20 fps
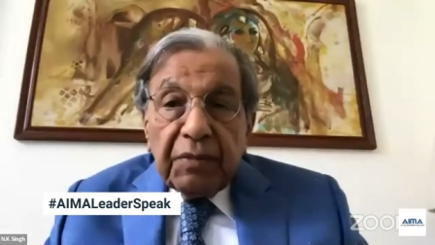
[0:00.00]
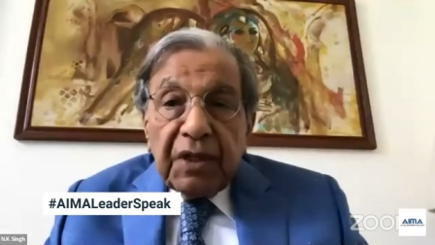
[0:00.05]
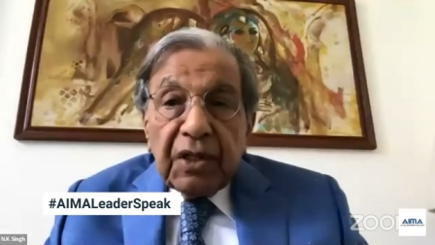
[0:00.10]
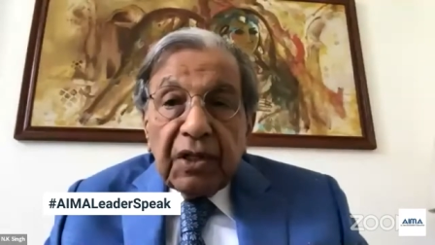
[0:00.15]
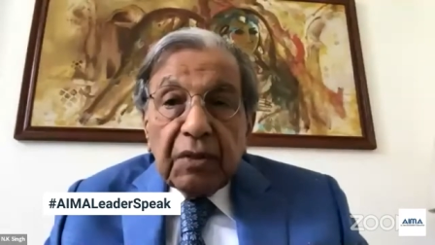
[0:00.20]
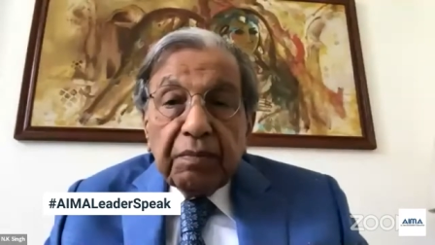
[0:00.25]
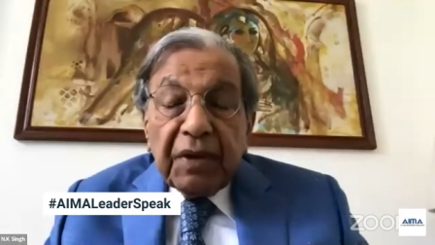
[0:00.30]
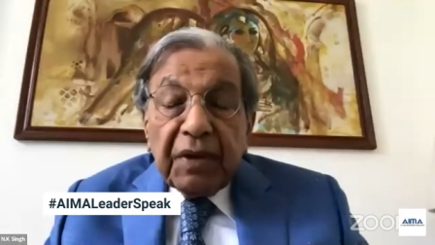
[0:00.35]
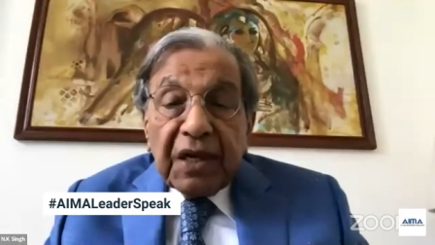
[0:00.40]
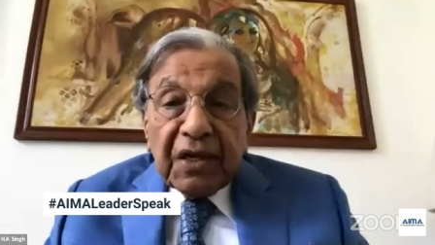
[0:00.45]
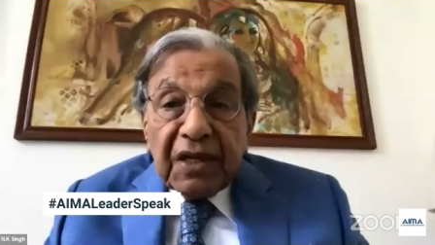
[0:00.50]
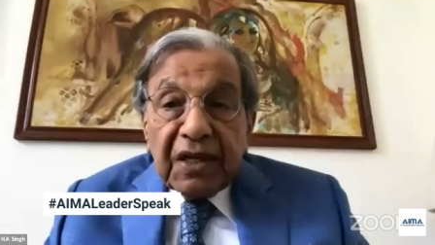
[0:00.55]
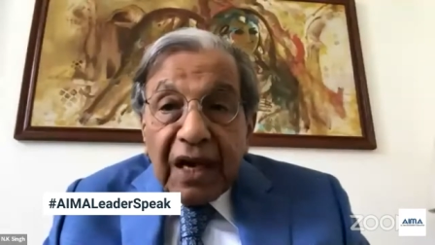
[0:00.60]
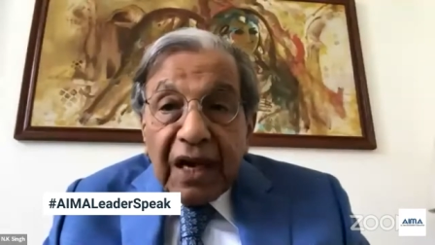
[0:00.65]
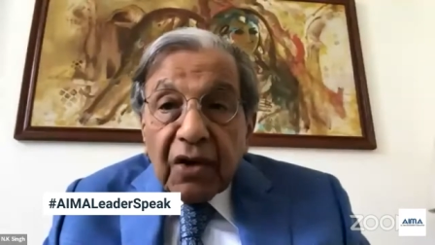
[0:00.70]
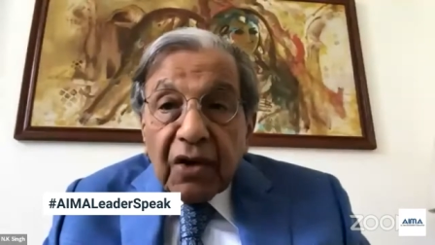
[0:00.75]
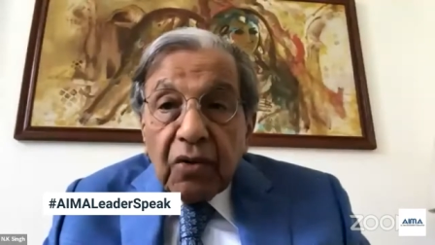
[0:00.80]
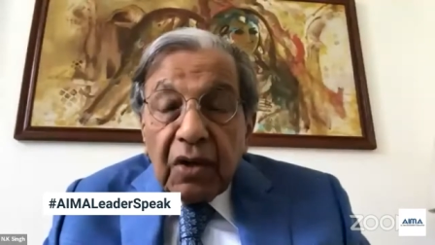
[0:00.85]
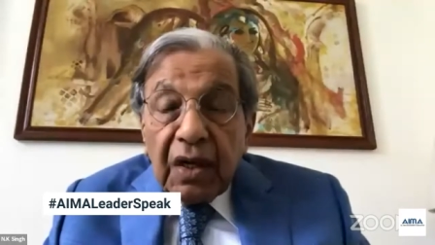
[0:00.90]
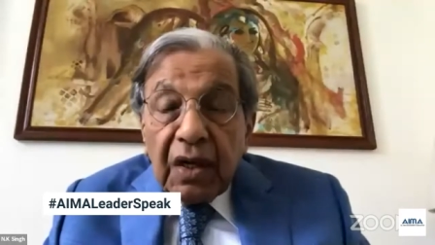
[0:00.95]
been
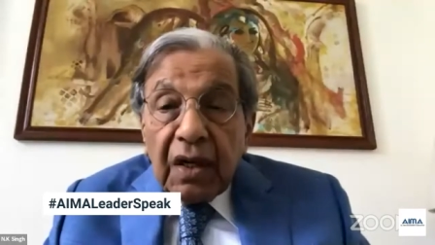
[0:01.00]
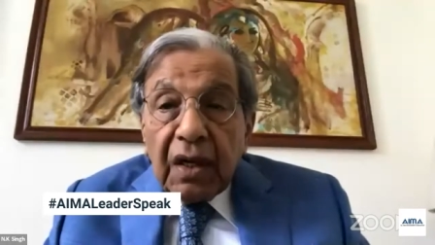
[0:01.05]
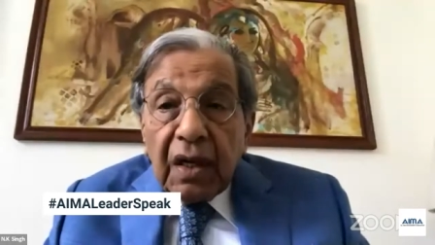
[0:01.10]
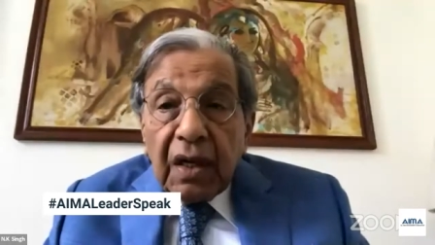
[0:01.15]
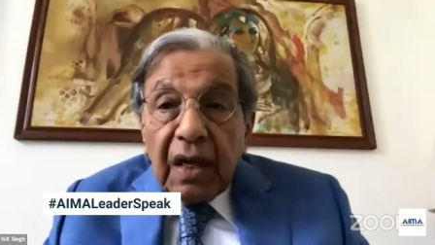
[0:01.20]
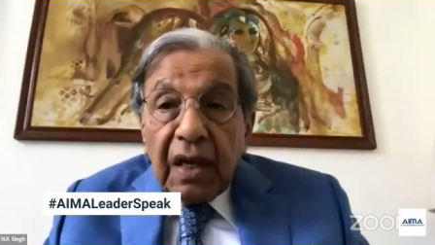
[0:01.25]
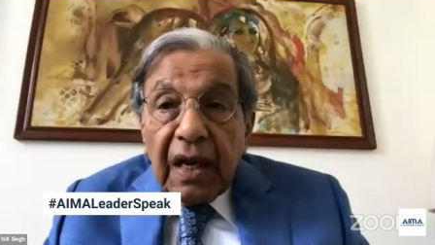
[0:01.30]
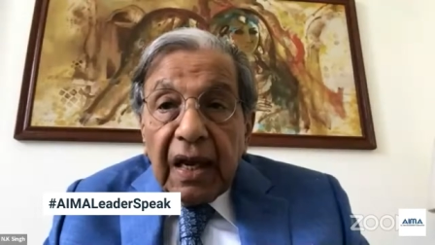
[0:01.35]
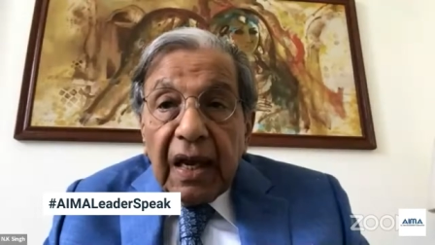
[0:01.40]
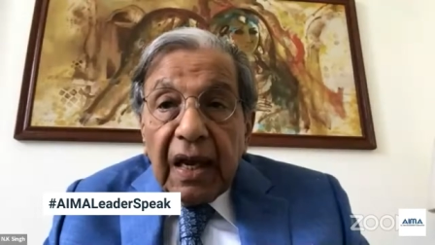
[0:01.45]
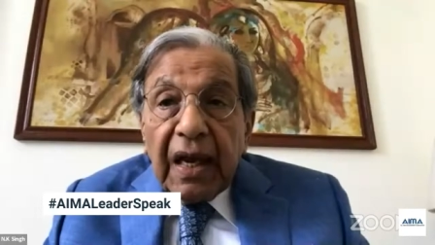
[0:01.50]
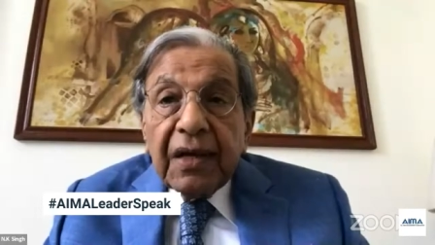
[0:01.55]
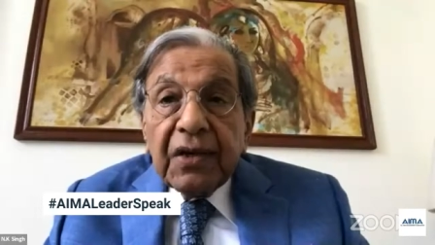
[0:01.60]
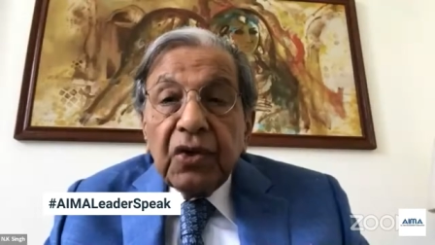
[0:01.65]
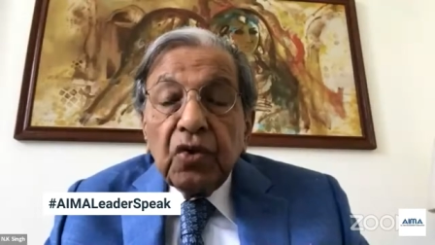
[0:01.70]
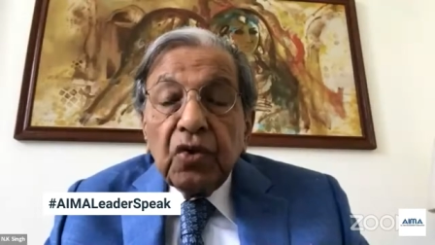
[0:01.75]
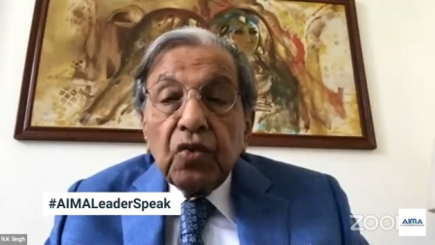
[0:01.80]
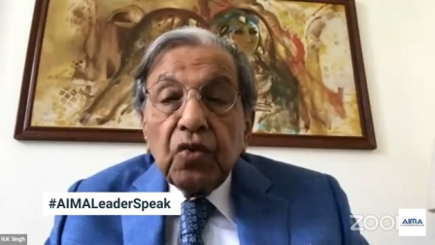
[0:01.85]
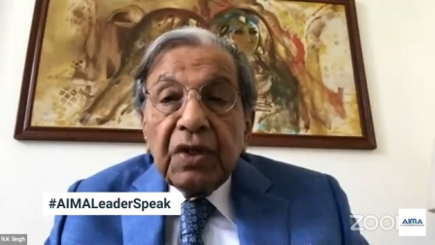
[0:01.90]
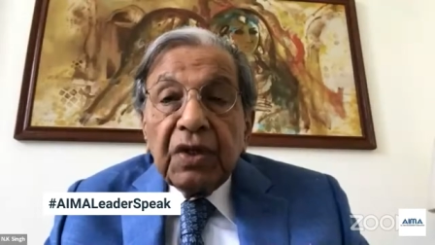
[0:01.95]
spectacular
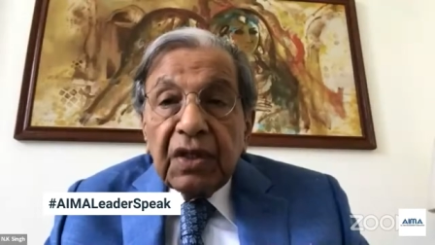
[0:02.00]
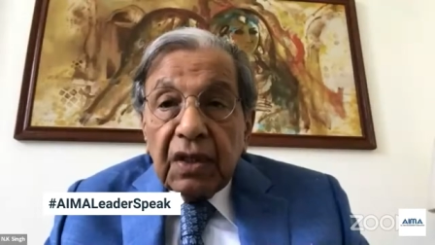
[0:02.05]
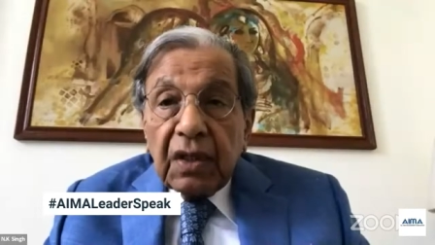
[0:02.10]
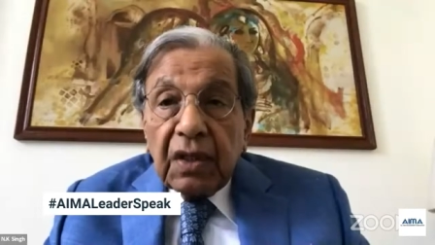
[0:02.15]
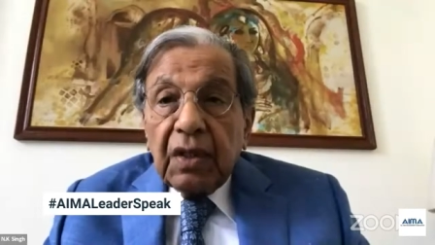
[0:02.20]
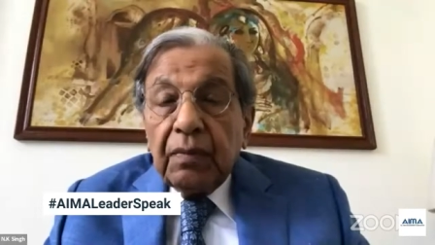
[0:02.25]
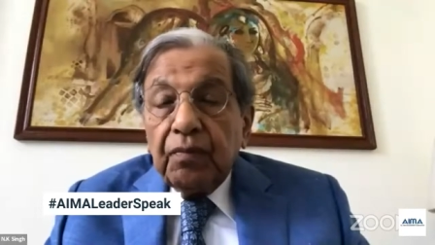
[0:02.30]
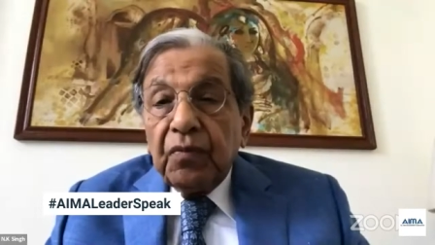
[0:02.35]
and unique.